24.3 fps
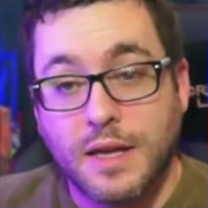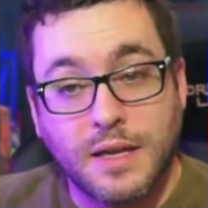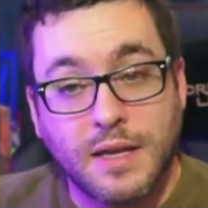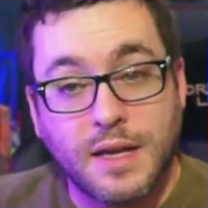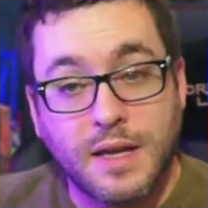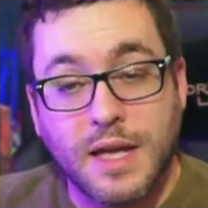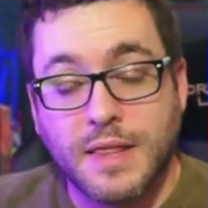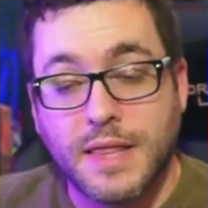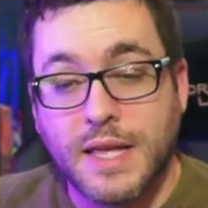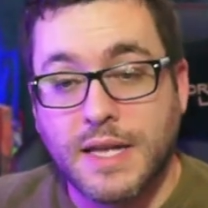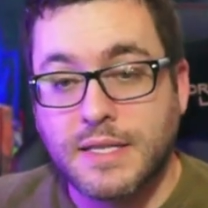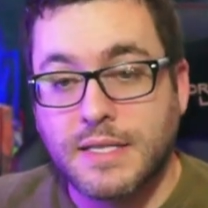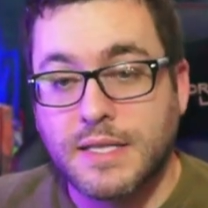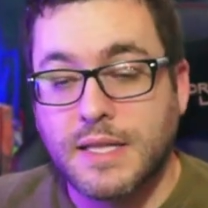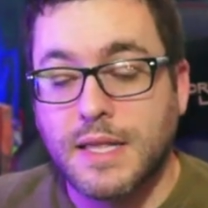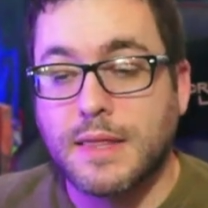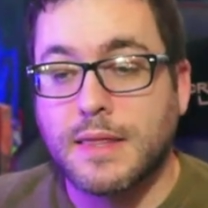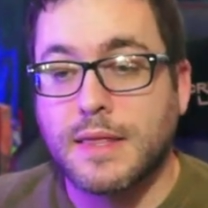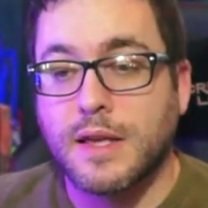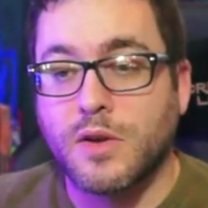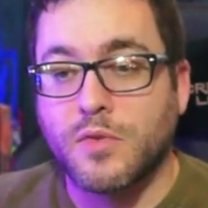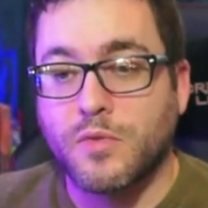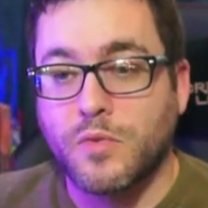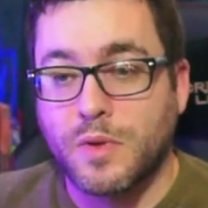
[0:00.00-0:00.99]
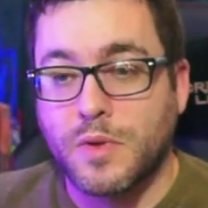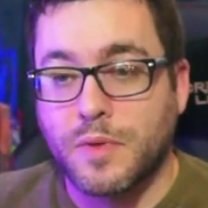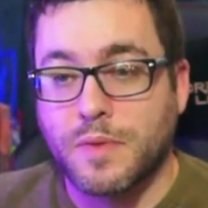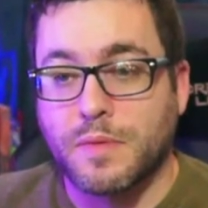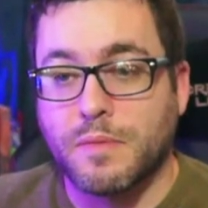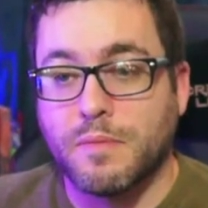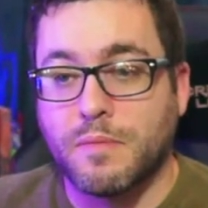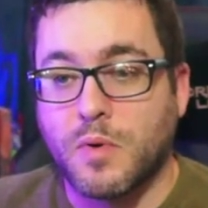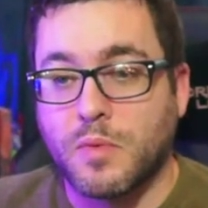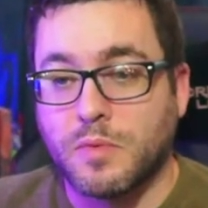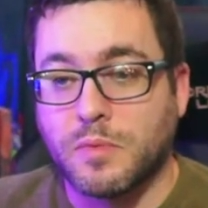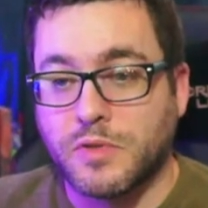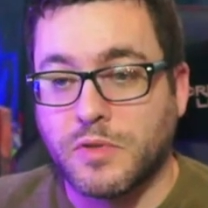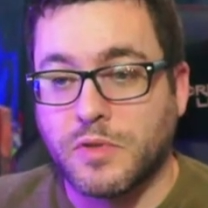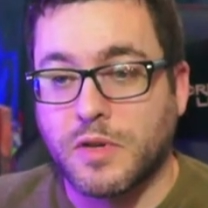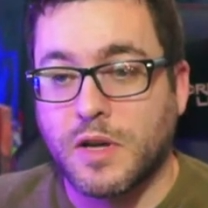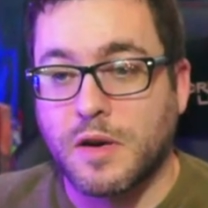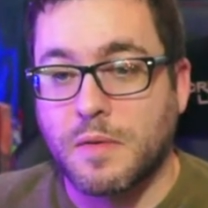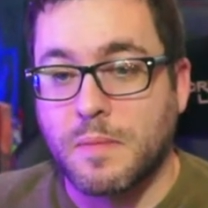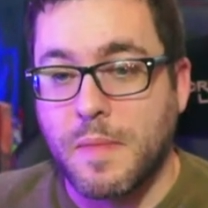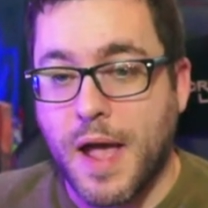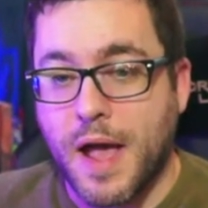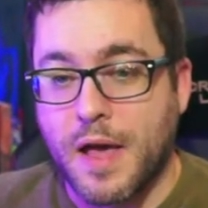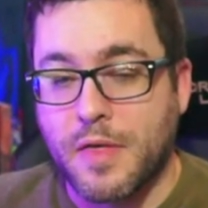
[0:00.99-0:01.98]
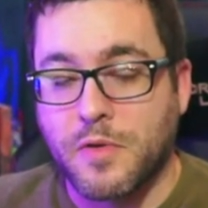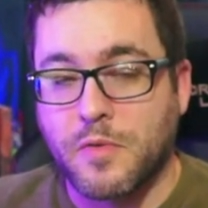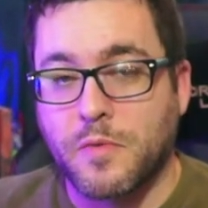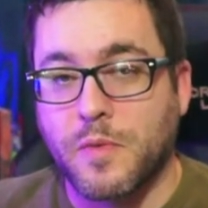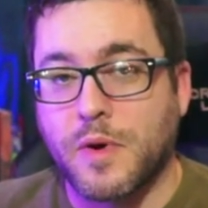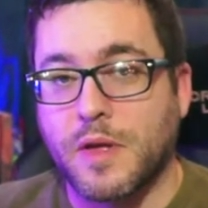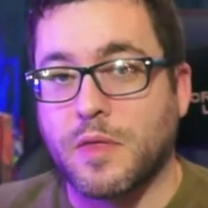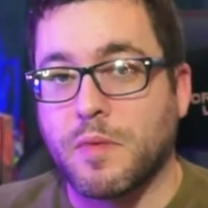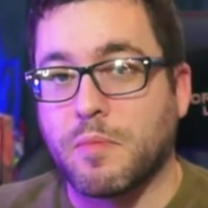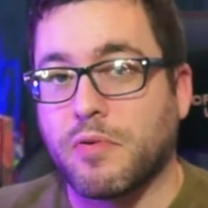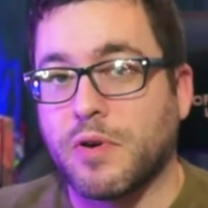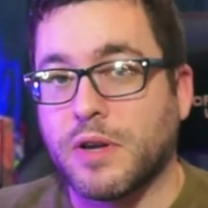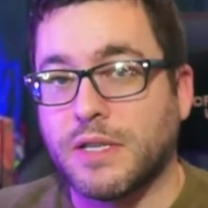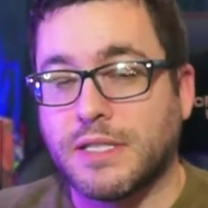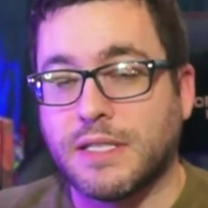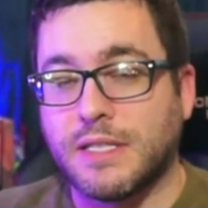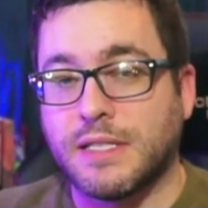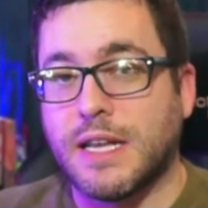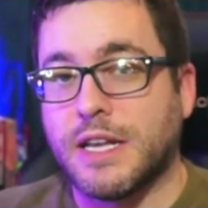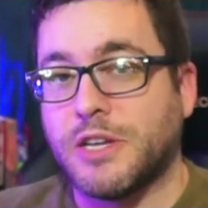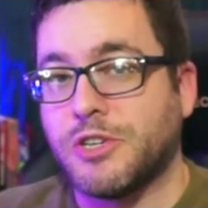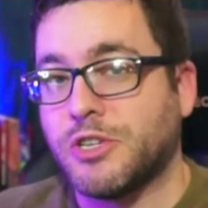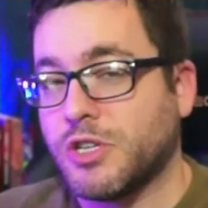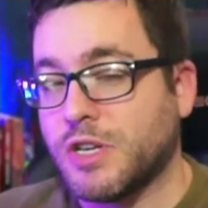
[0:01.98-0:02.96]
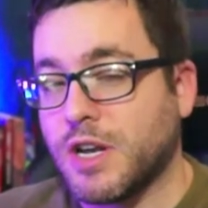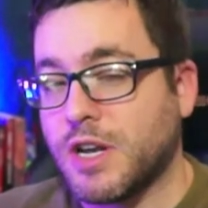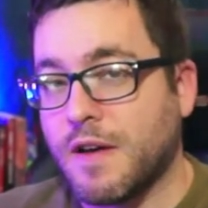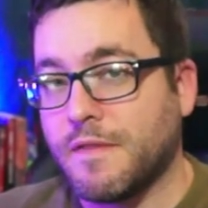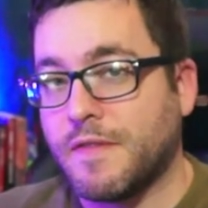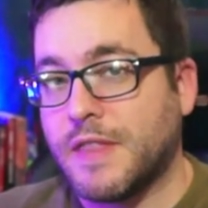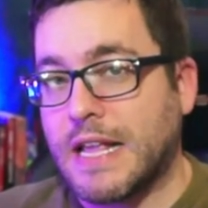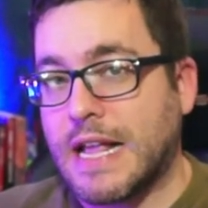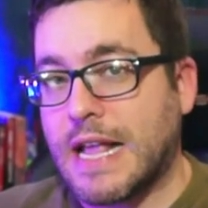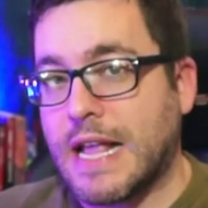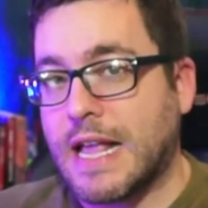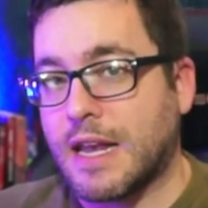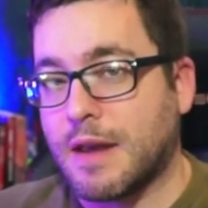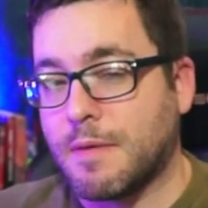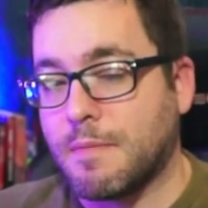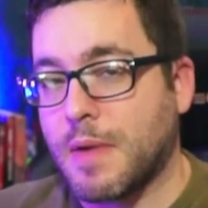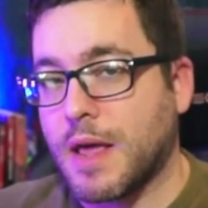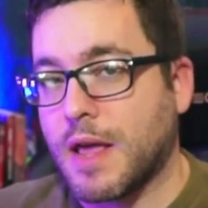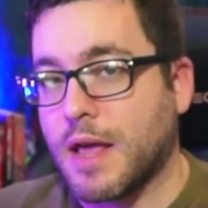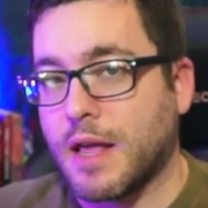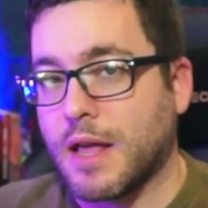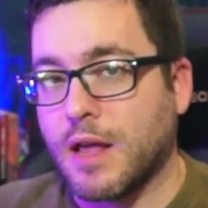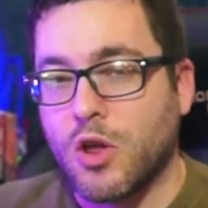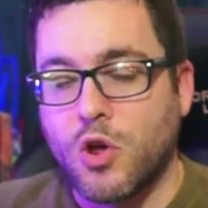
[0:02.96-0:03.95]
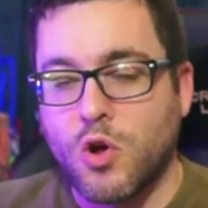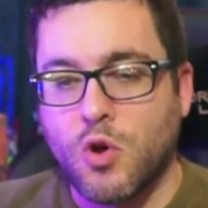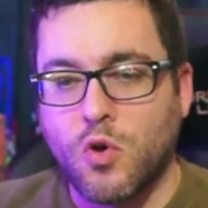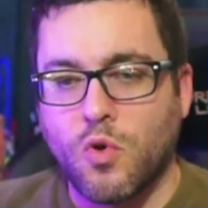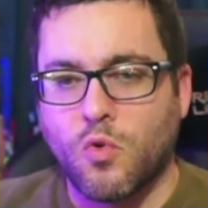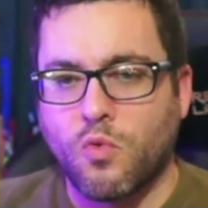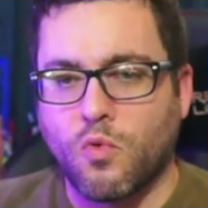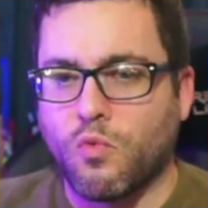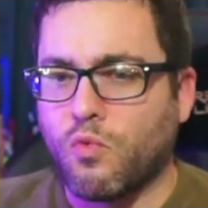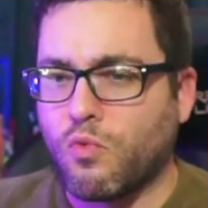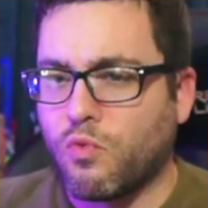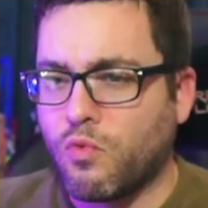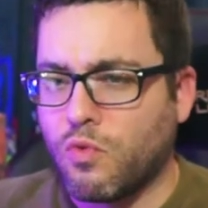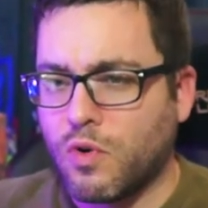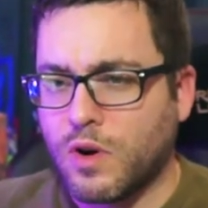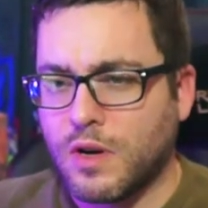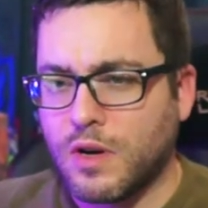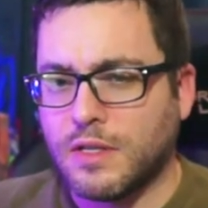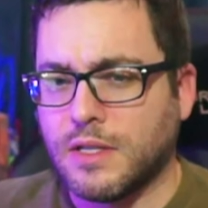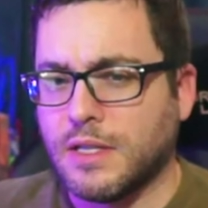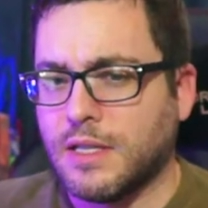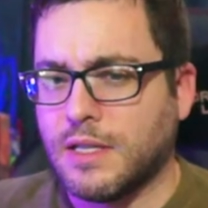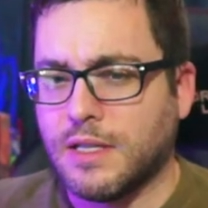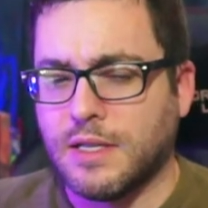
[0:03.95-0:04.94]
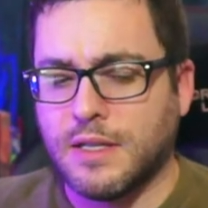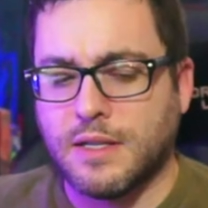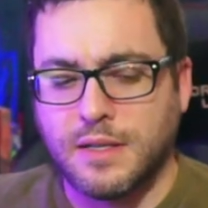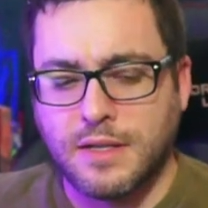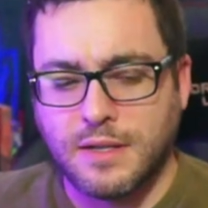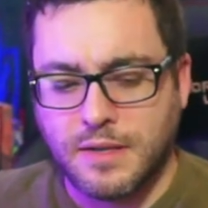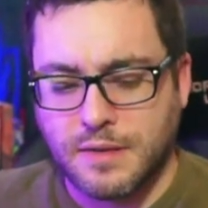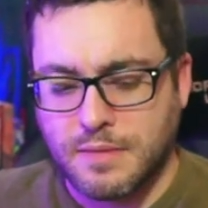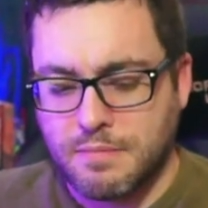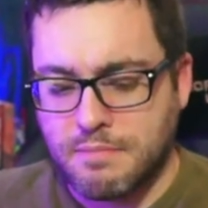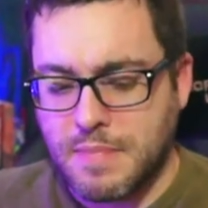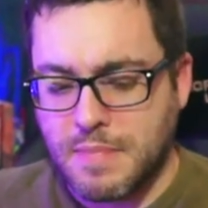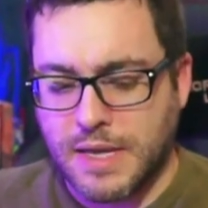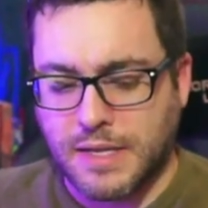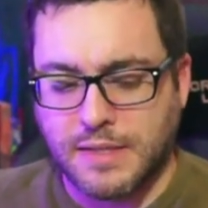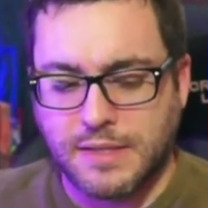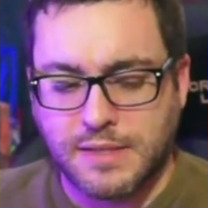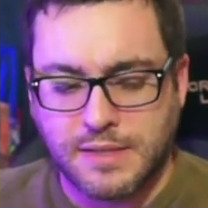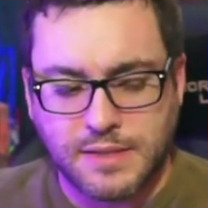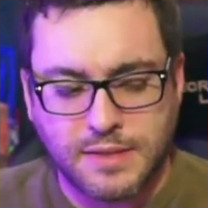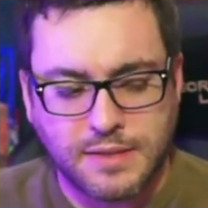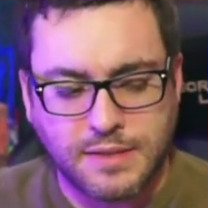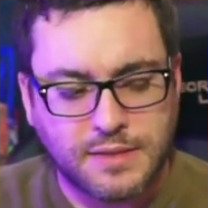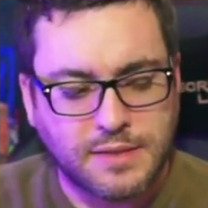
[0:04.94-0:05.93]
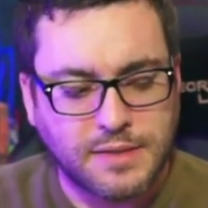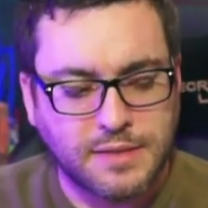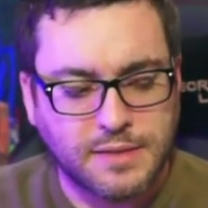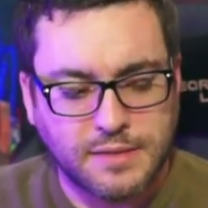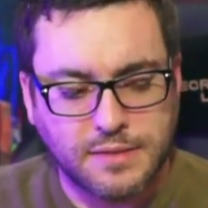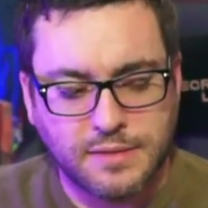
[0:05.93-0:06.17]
Yeah, that's the thing with Mobile Suit Gundam Hathaway. The presentation of the anime really makes it